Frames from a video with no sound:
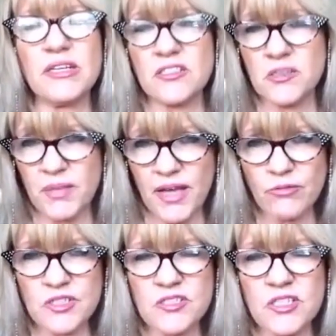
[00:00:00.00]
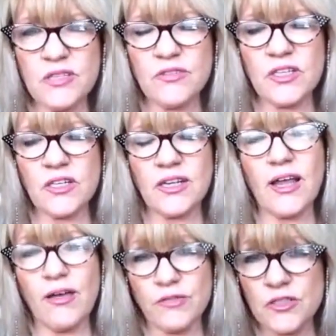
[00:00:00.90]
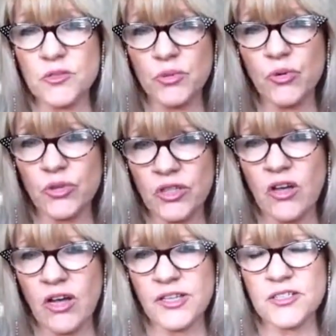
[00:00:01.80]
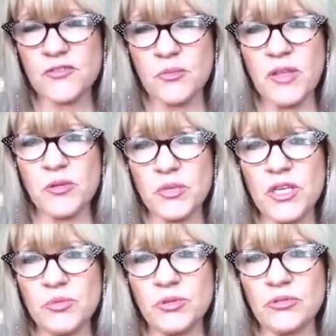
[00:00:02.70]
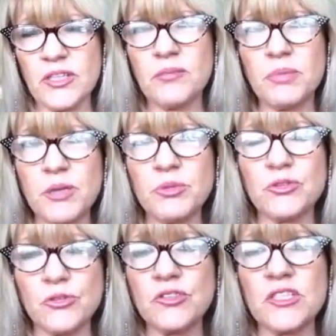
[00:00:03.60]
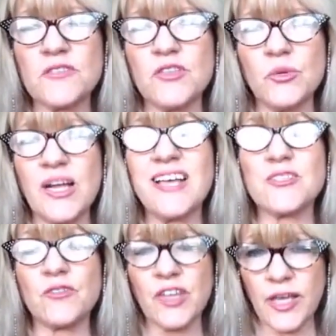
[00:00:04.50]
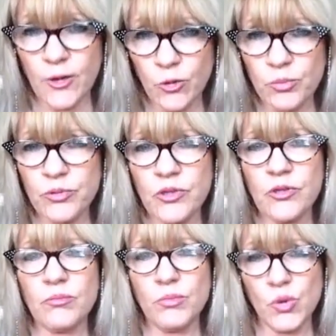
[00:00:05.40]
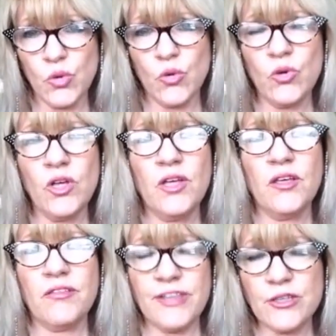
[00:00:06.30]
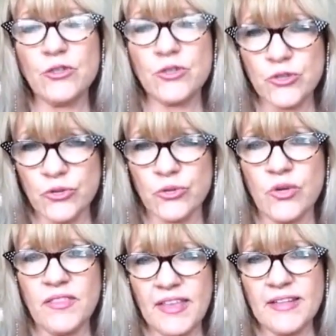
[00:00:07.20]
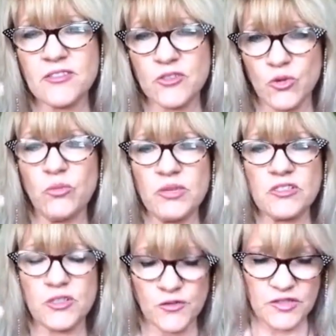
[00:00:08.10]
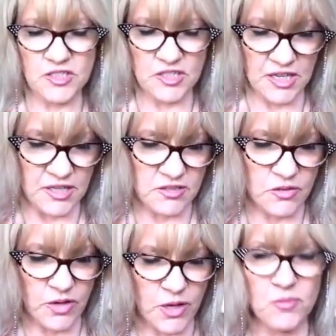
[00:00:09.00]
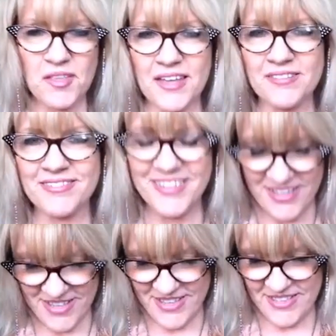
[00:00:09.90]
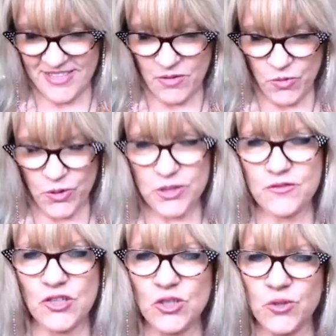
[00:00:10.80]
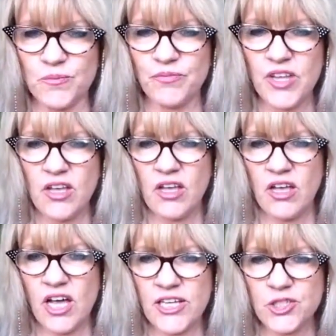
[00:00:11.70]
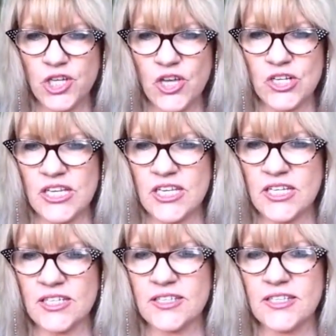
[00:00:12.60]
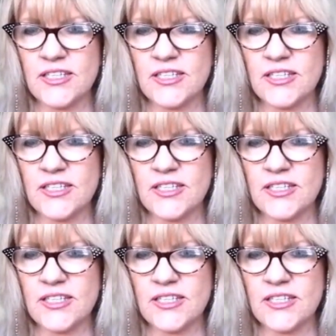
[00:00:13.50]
but it's about receiving love and support and kindness from other people. Let people do things for you and ask for help more than you do, and that's your message for today. So I hope that works for you. Hi Jody